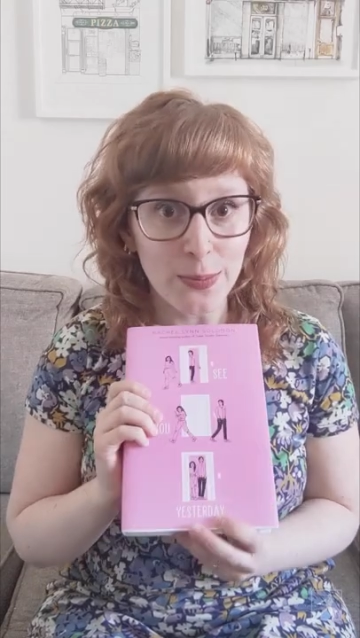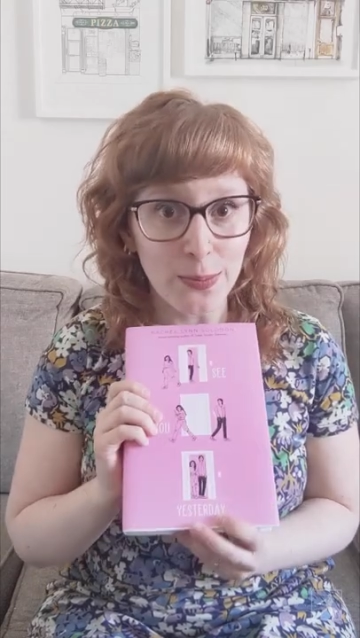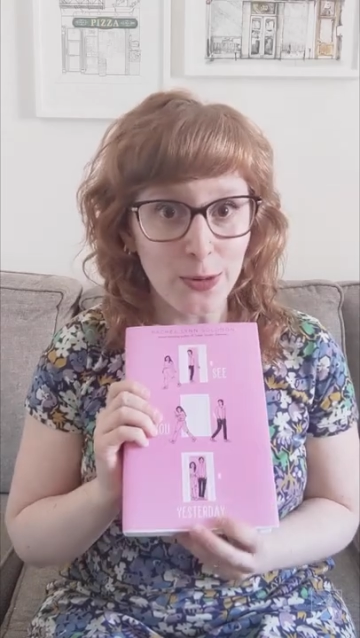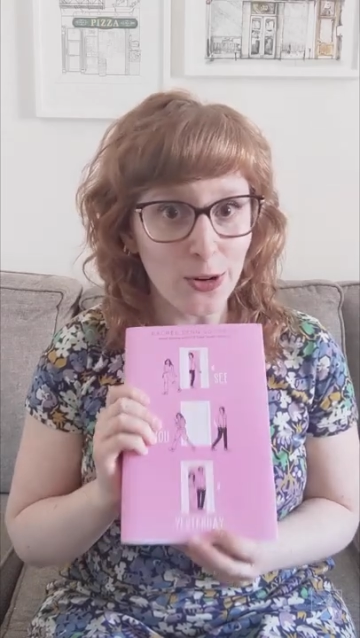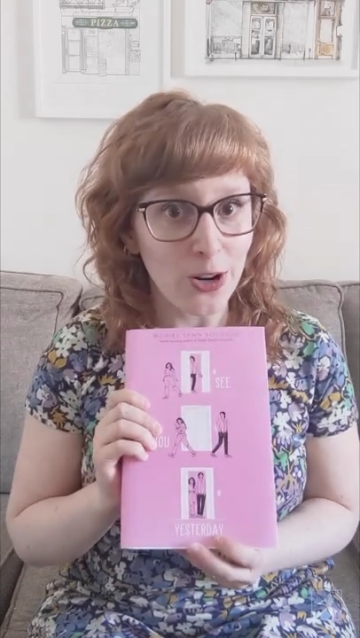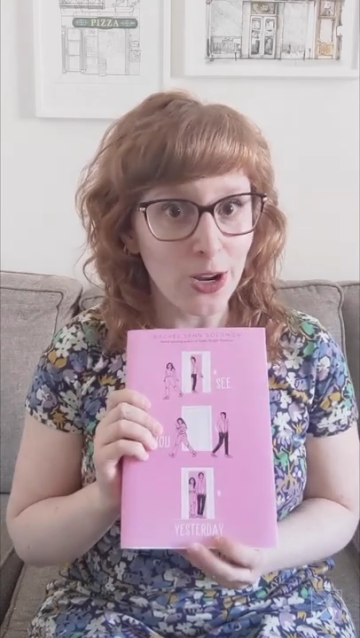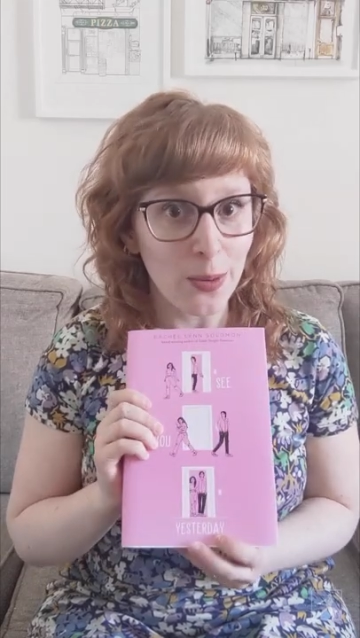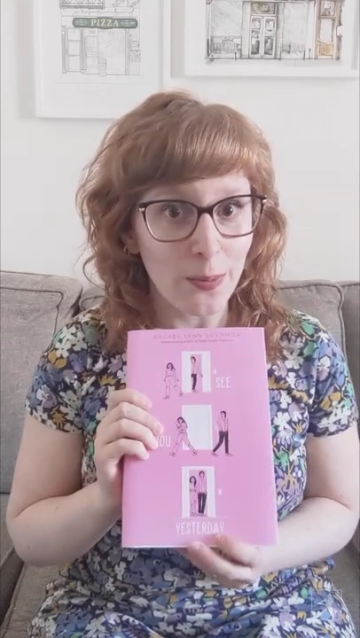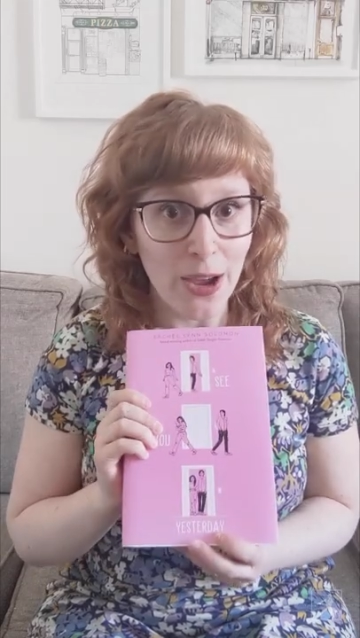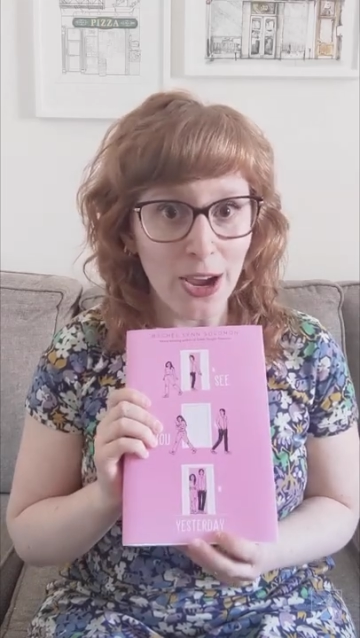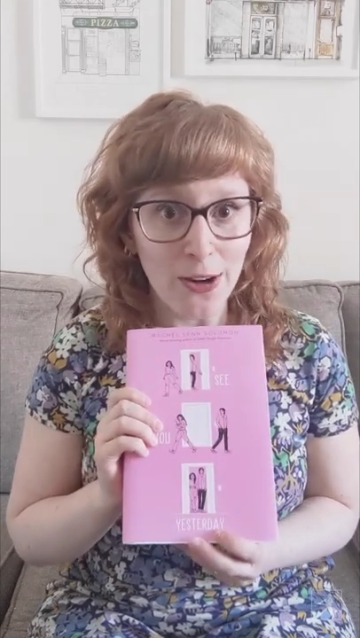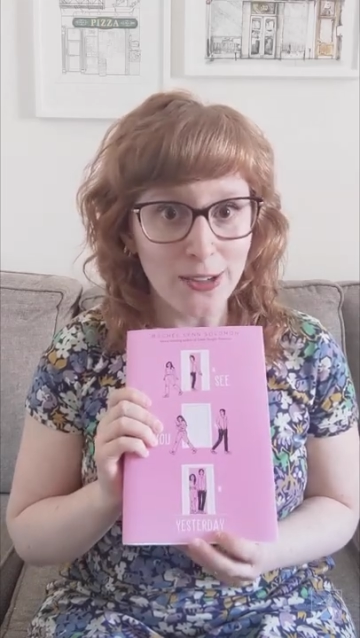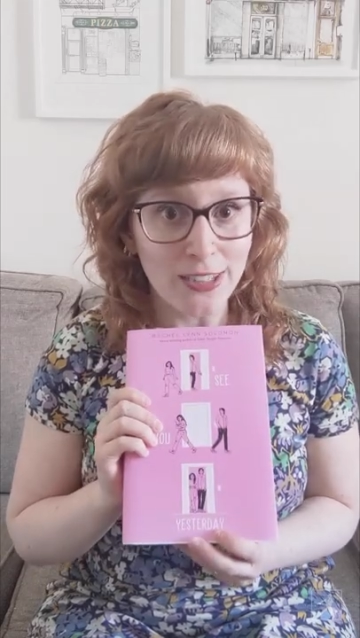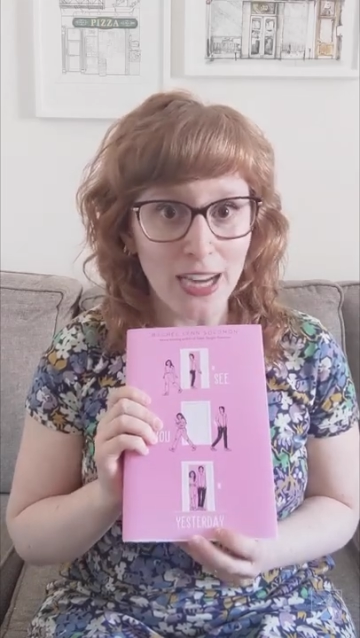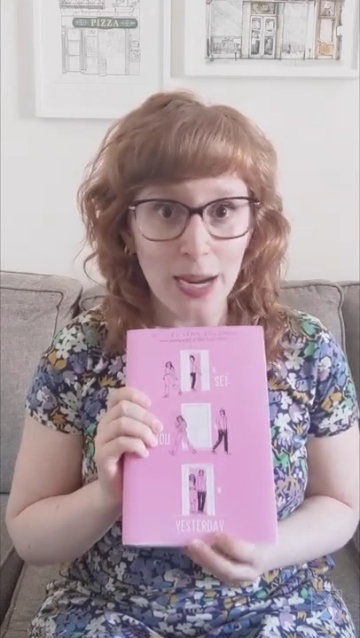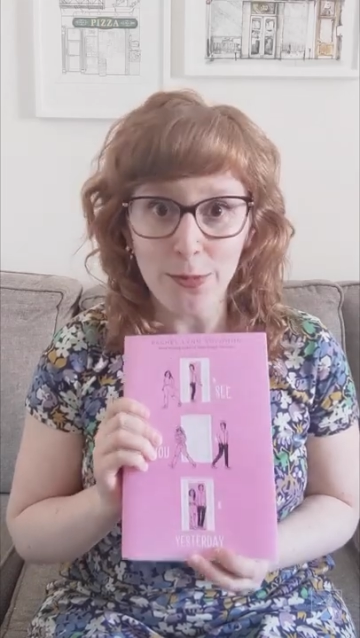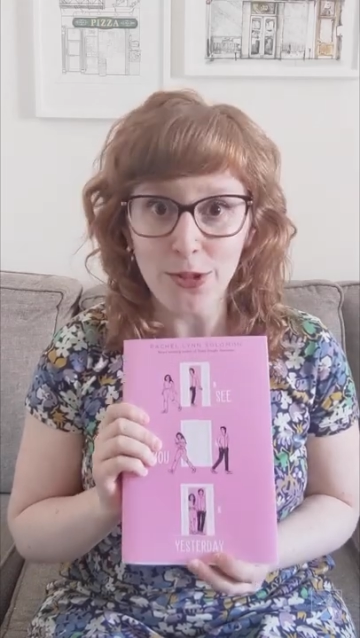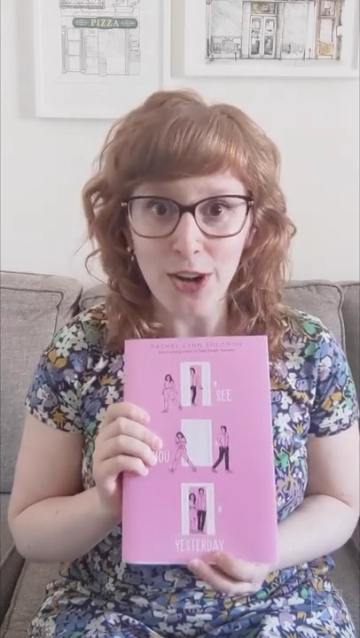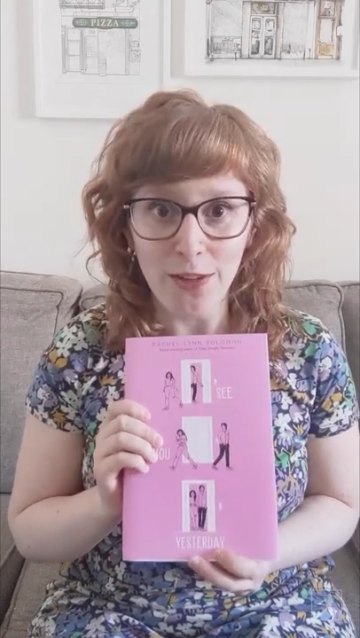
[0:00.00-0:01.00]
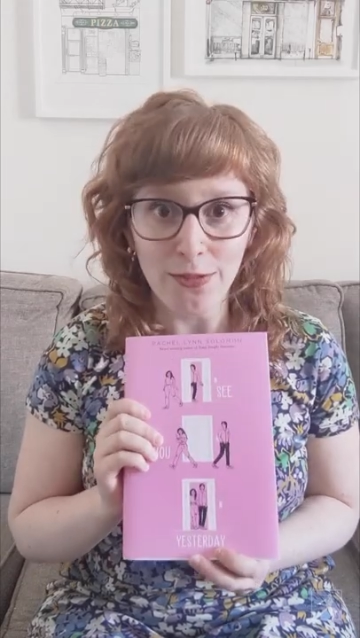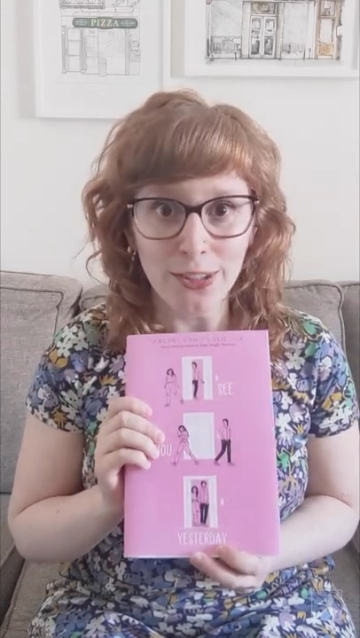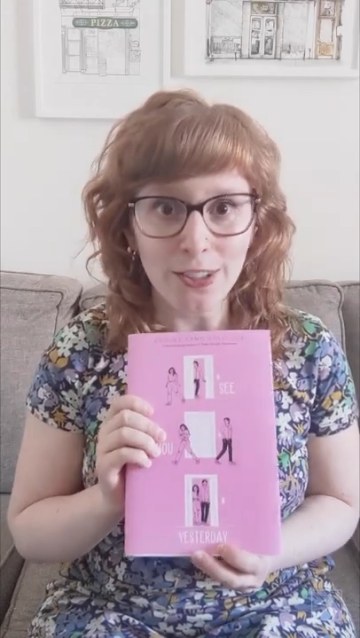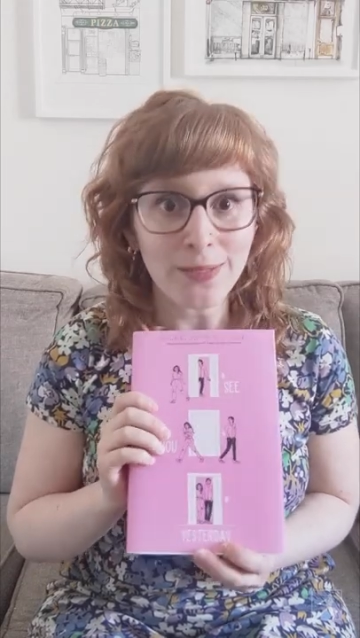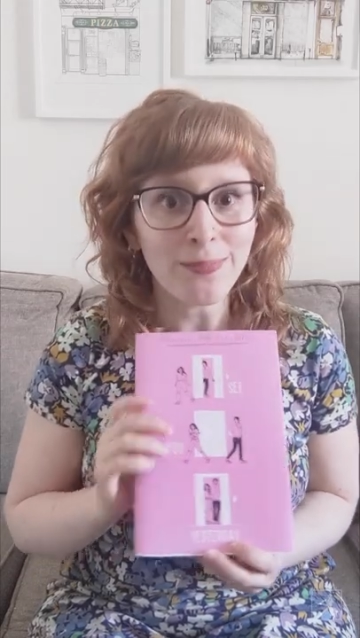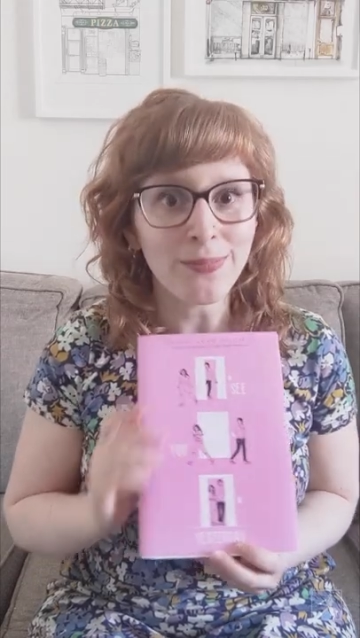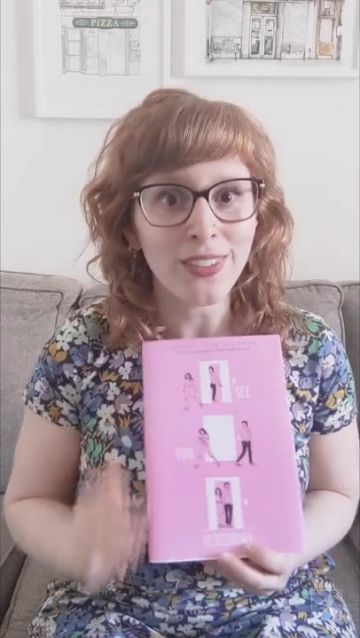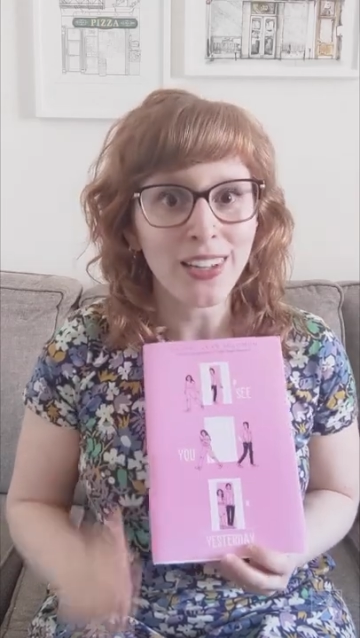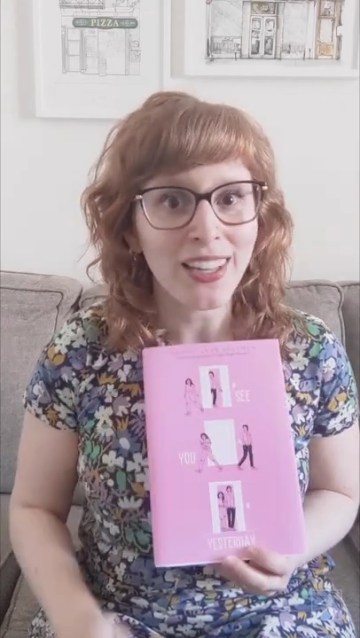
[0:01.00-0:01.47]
book about time travel.